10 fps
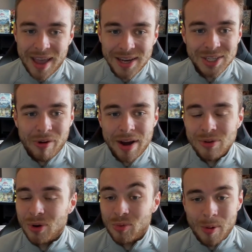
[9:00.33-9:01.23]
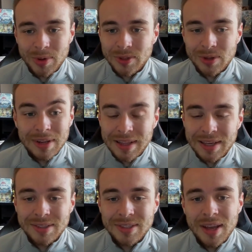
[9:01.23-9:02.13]
get in Trent or Robertson at
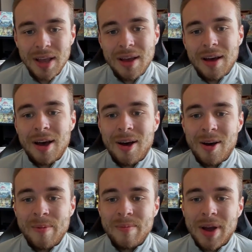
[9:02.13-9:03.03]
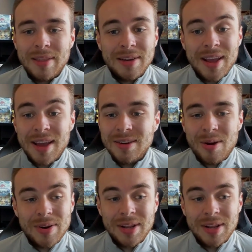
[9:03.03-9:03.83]
least. And then, yeah, you don't need